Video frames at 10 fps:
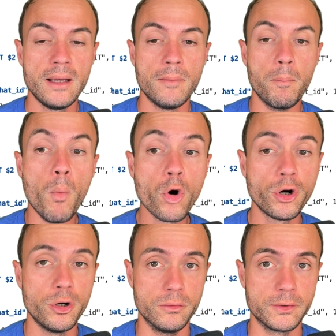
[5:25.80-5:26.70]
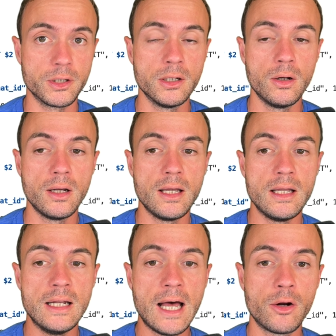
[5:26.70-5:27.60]
Moreover,
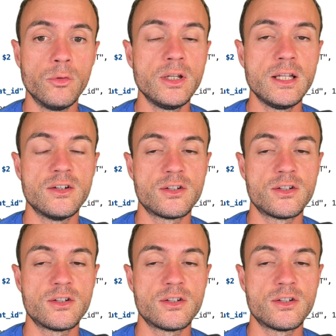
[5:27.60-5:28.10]
not only does